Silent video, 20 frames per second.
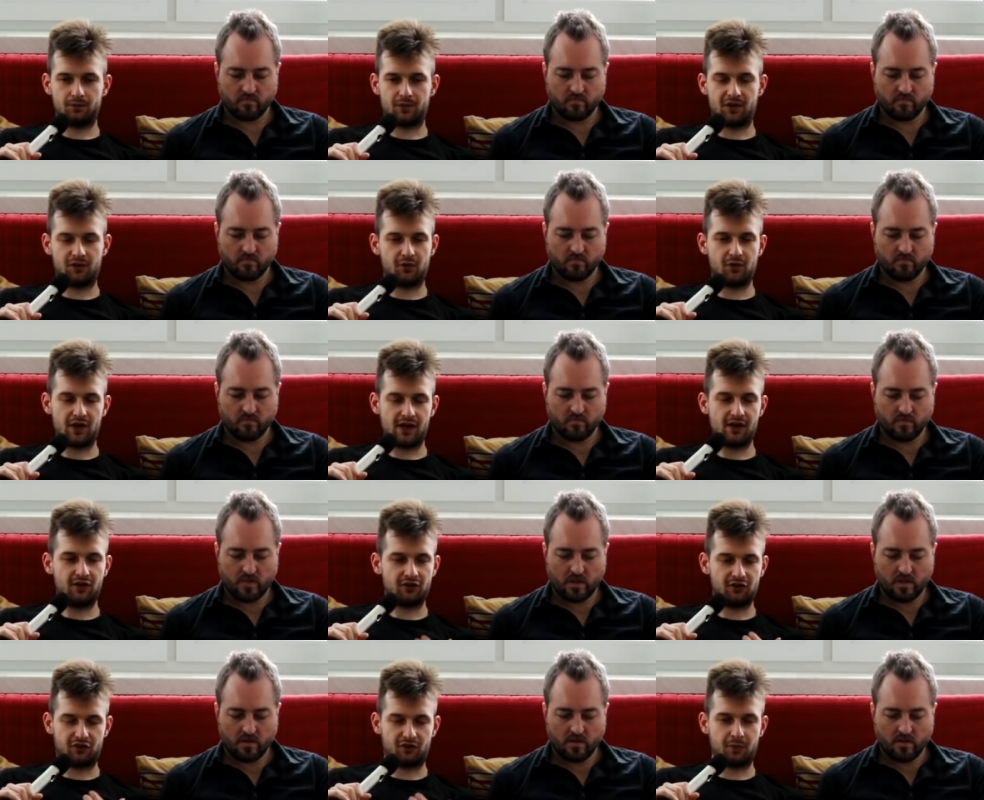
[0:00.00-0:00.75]
Speaker 1: because we were
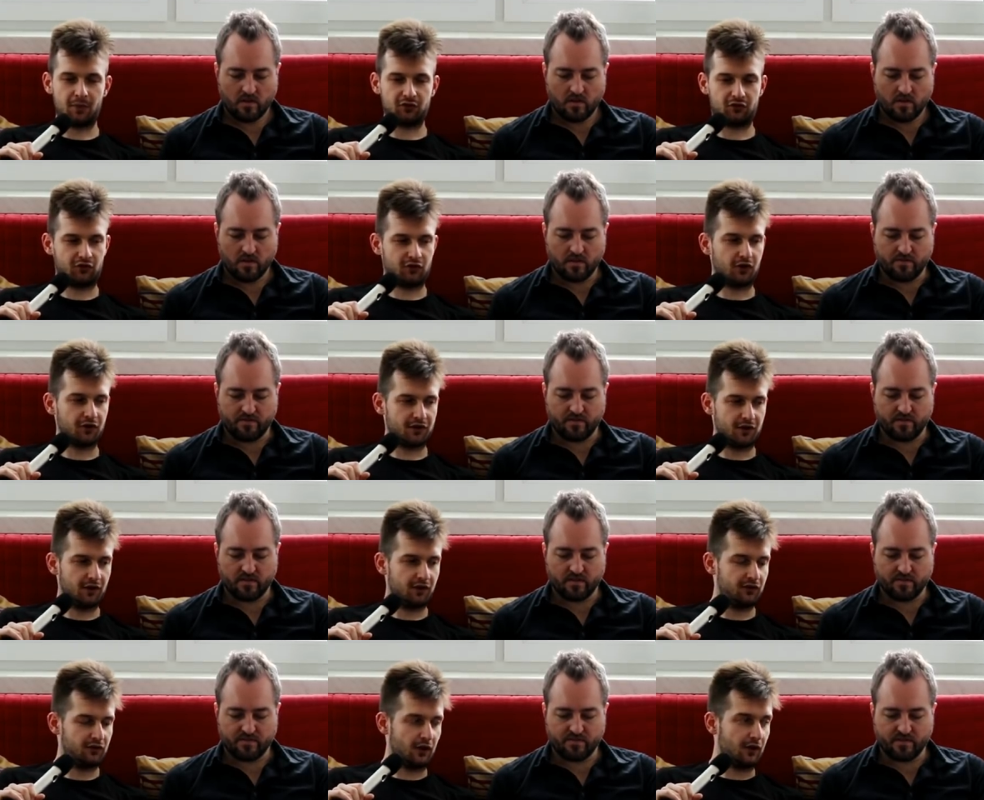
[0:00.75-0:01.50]
eating just a bunch of
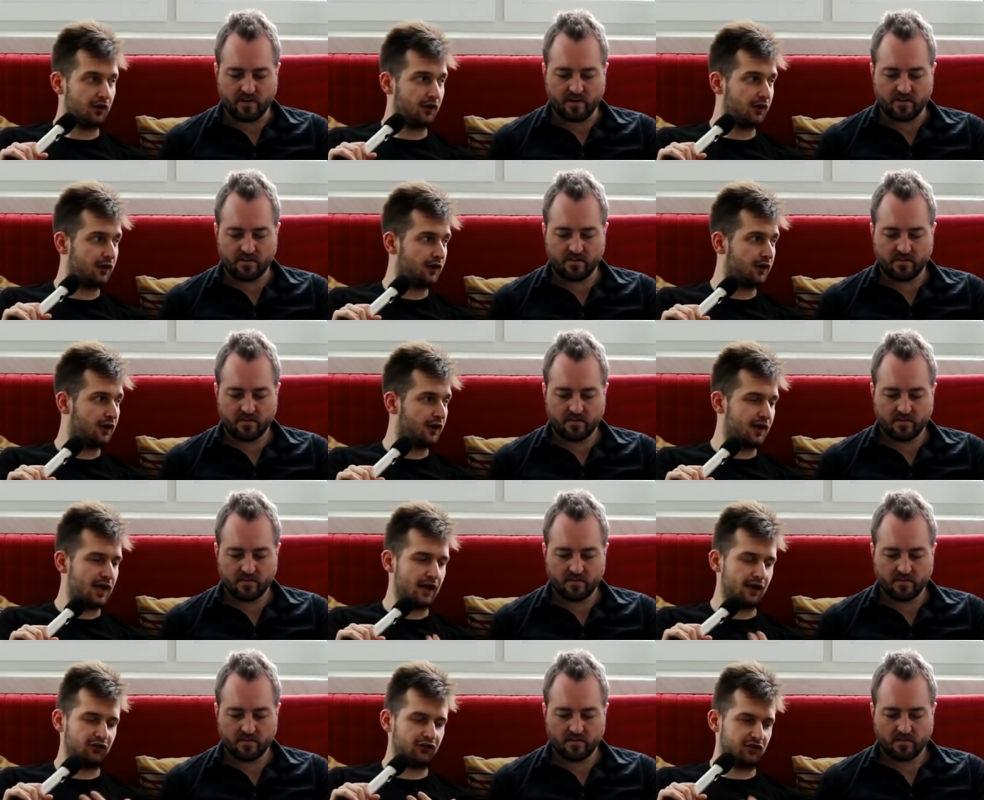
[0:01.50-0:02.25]
salty. The sal
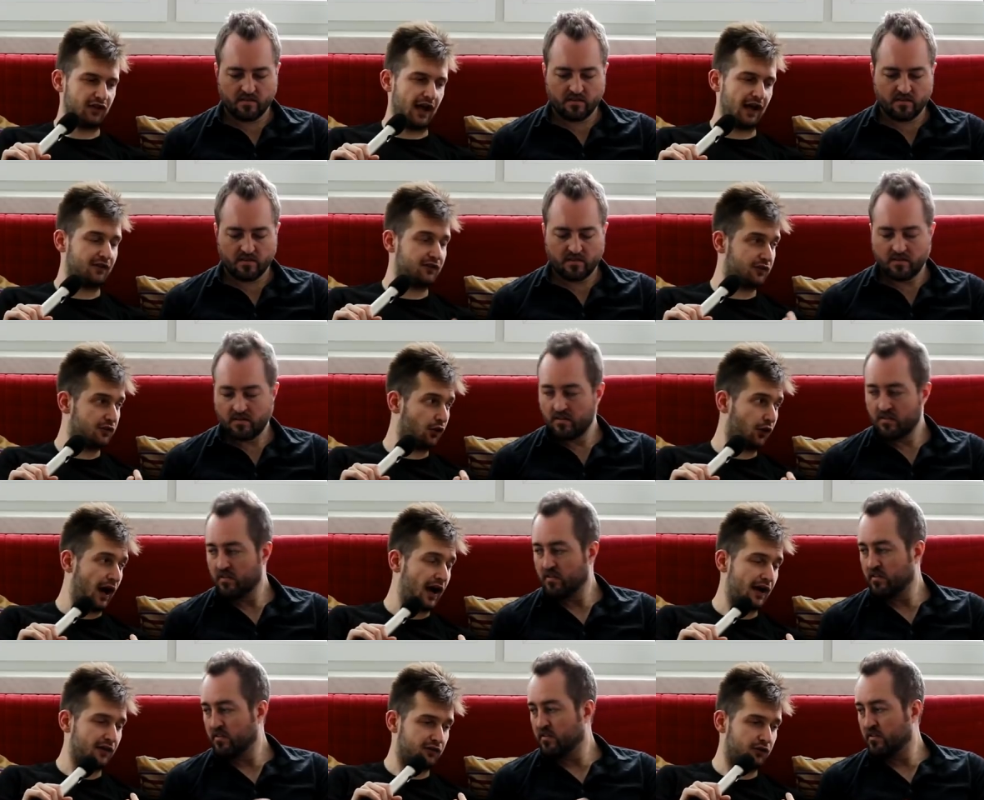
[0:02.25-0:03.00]
Yeah, I just asked.
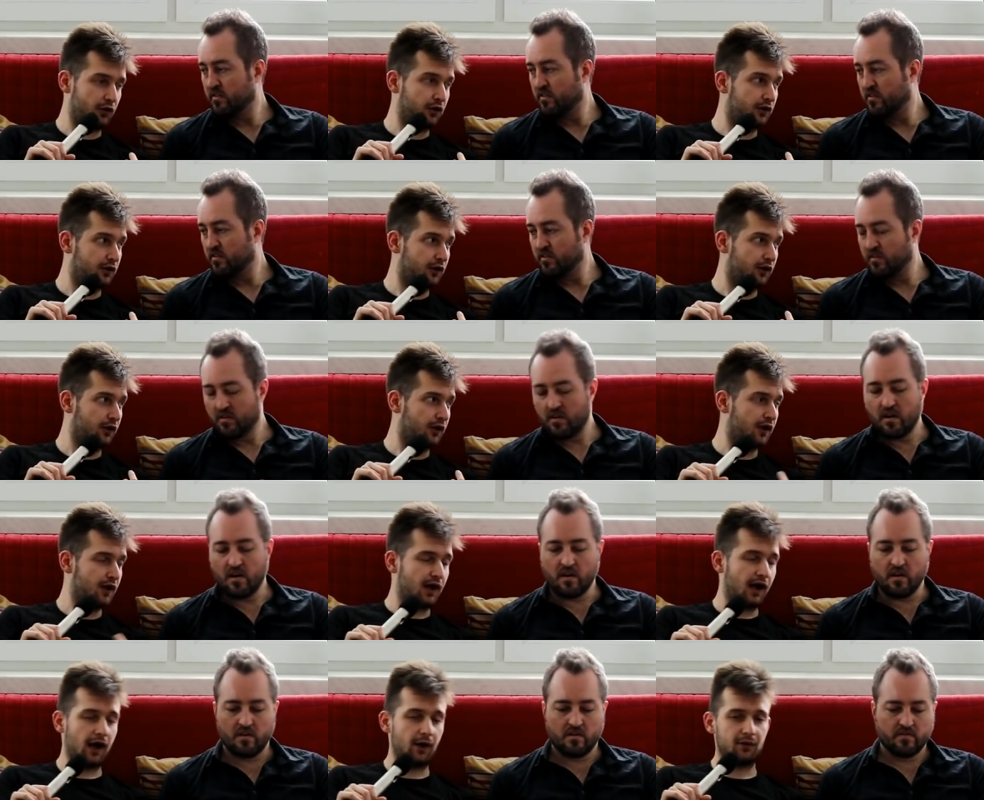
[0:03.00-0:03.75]
No, I asked your
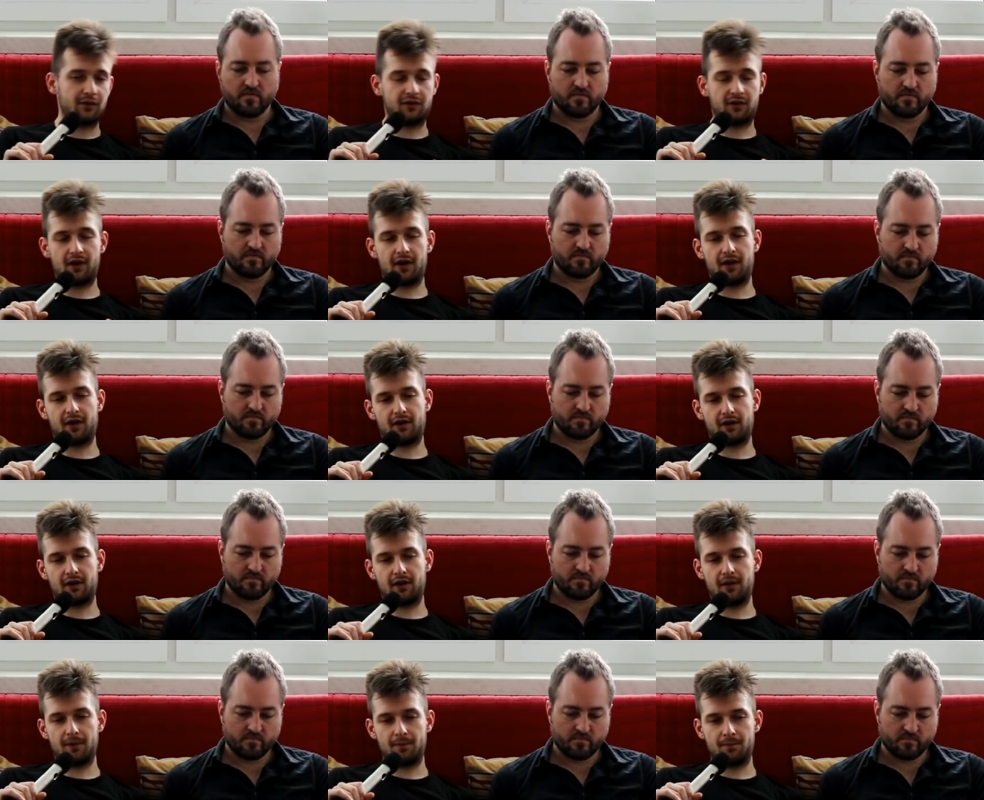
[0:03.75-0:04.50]
girl. Oh. I was
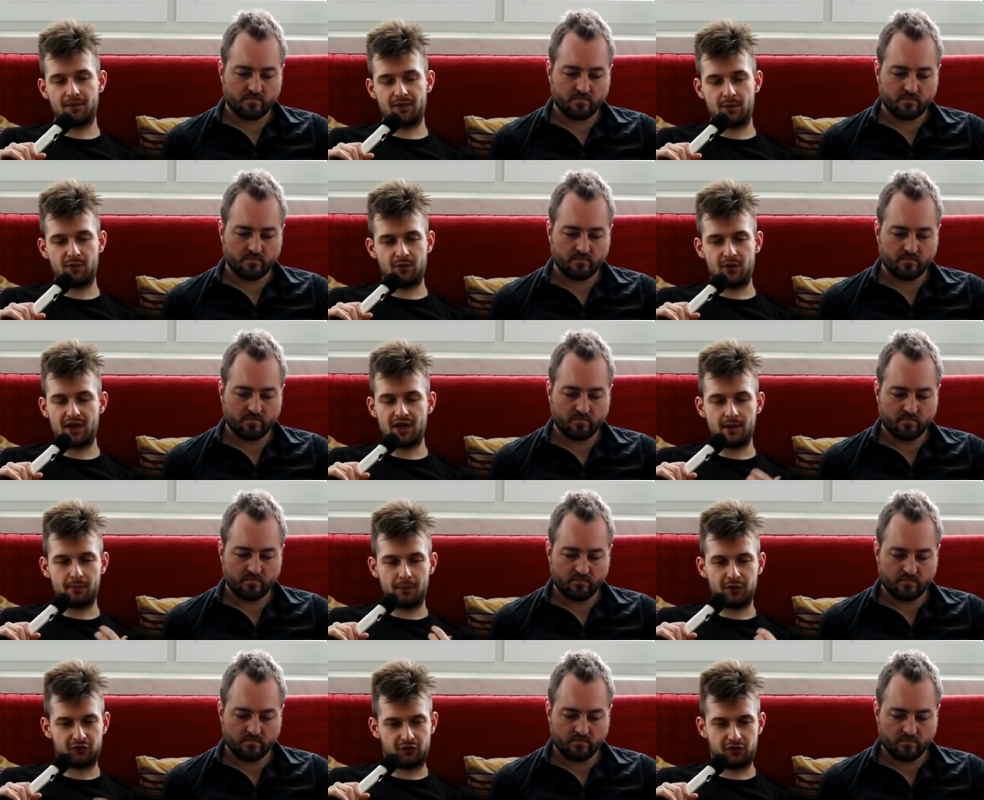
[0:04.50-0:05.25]
like, um, we were
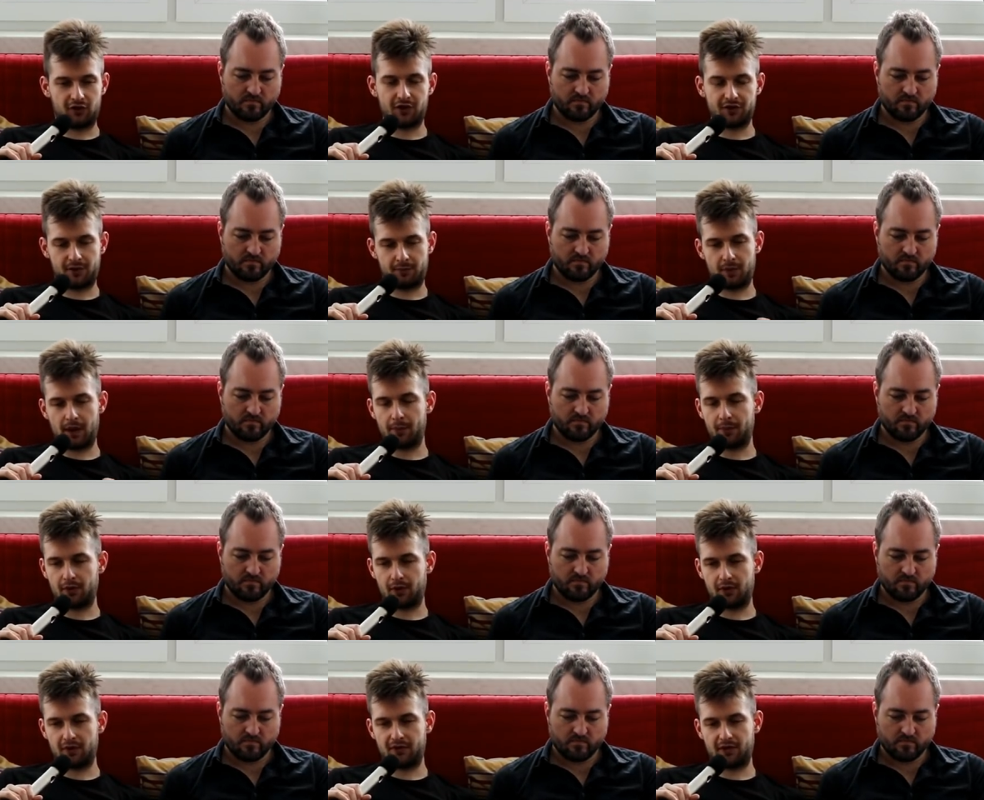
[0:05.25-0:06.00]
eating a bunch of salty
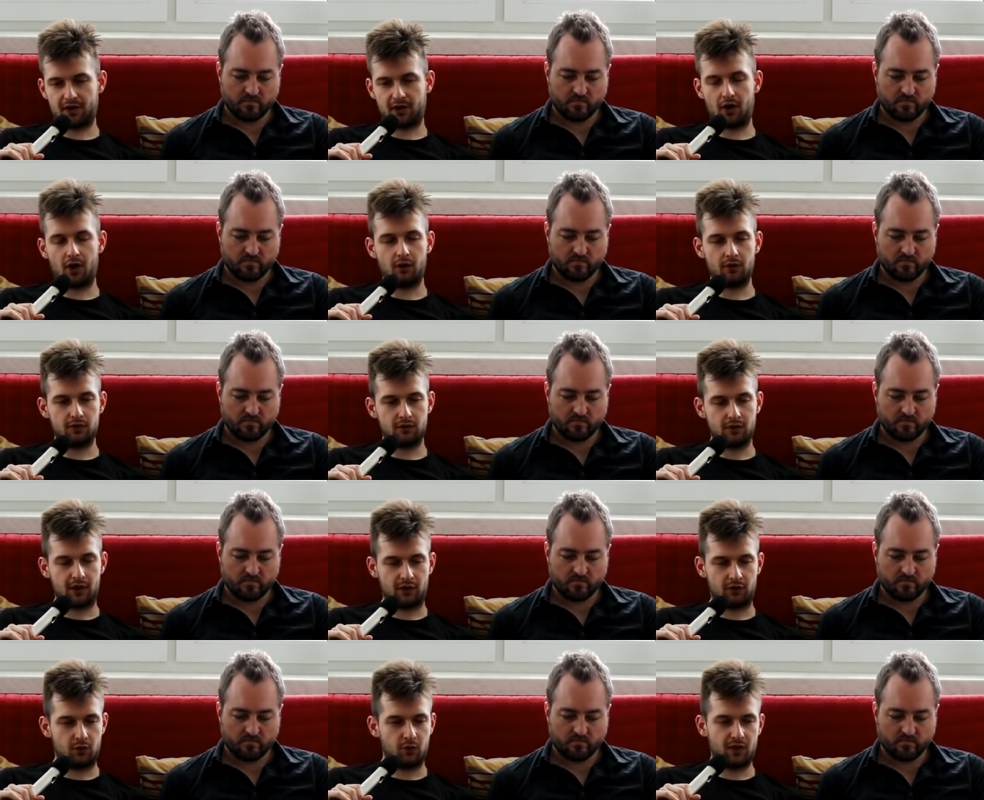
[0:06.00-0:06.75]
popcorn. I was like, oh,
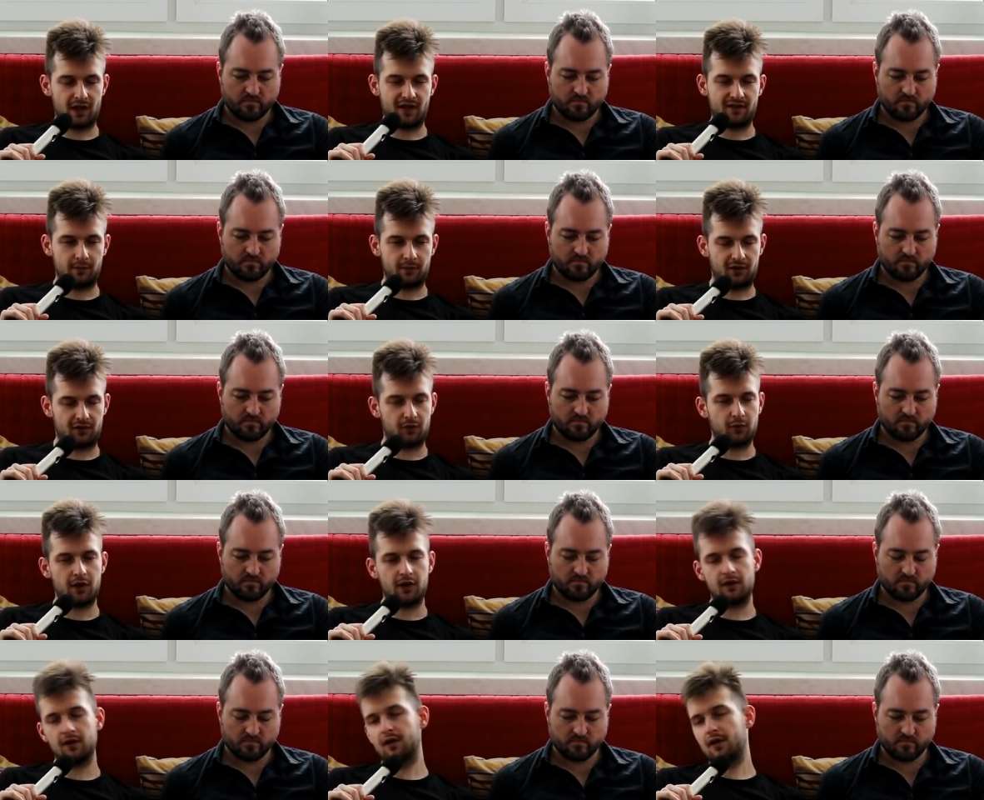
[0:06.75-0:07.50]
like, do you want to eat something
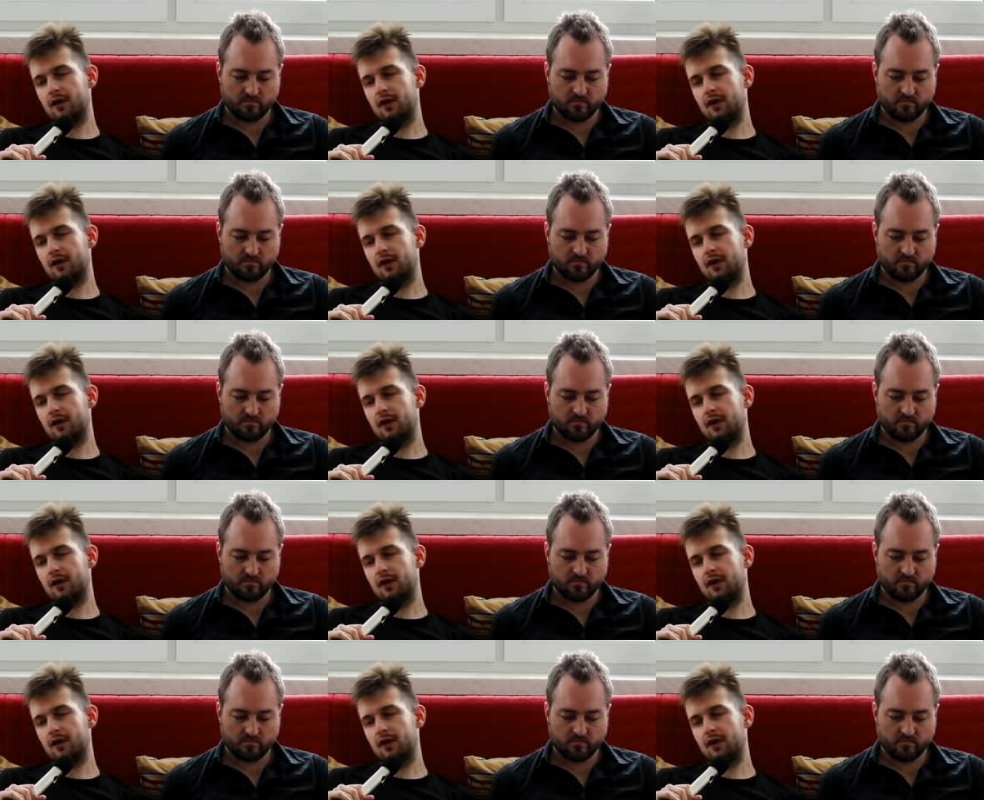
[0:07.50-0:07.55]
sweet?